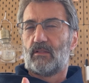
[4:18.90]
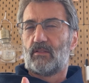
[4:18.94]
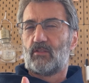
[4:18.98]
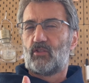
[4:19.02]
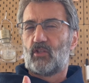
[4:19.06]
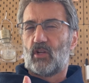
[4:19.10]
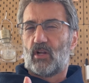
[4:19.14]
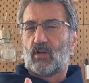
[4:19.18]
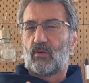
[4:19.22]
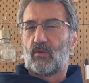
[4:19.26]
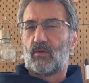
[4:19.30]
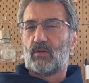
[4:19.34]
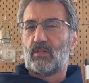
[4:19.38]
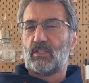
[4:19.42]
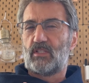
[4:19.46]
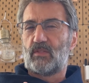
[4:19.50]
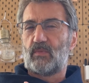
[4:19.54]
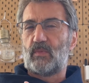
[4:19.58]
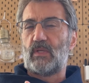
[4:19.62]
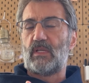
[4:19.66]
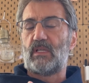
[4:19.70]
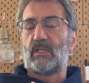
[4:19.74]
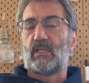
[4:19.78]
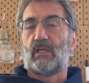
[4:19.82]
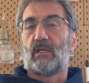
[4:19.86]
generally
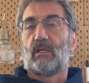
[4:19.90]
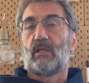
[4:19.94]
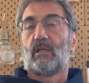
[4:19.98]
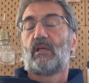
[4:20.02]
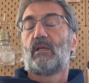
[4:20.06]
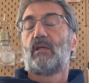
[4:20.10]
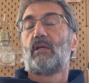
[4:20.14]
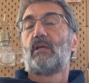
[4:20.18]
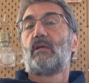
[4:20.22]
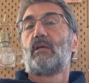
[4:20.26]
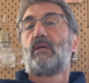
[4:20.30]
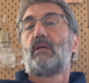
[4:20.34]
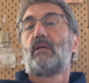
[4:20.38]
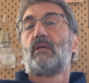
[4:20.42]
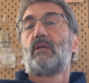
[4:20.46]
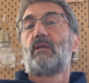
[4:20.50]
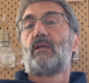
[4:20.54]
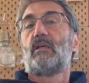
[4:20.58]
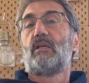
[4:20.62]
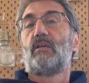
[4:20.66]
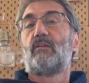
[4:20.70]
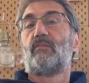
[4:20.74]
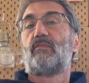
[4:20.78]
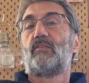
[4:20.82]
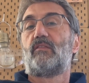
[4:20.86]
speaking,
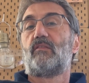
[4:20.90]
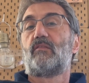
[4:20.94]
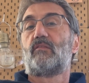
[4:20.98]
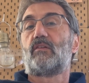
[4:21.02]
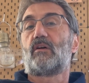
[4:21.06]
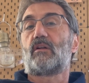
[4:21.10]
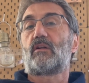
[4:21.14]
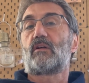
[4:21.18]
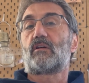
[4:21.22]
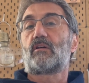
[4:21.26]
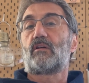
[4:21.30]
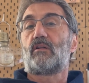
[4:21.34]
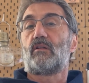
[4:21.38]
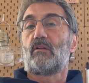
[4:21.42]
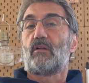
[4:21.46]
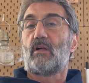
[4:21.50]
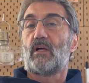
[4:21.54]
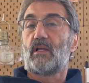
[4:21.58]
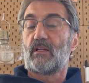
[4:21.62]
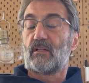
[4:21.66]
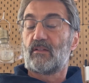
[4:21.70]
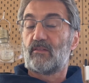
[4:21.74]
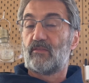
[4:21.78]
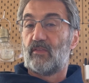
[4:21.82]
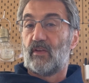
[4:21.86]
if you've got a
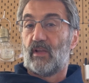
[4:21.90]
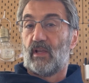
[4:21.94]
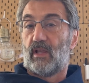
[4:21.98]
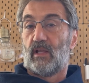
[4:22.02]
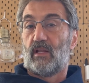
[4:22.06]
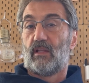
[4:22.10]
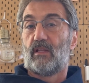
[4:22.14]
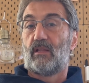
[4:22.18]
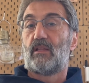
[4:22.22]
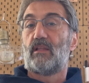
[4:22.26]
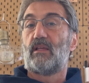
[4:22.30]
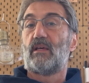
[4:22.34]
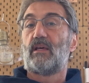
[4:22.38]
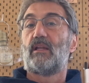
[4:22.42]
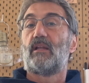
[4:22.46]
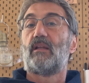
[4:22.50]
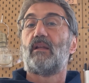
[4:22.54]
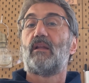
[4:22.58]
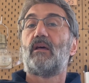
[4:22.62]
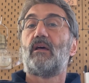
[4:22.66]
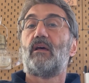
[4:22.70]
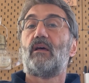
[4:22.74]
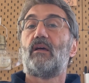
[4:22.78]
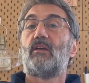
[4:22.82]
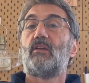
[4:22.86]
clotted vein, then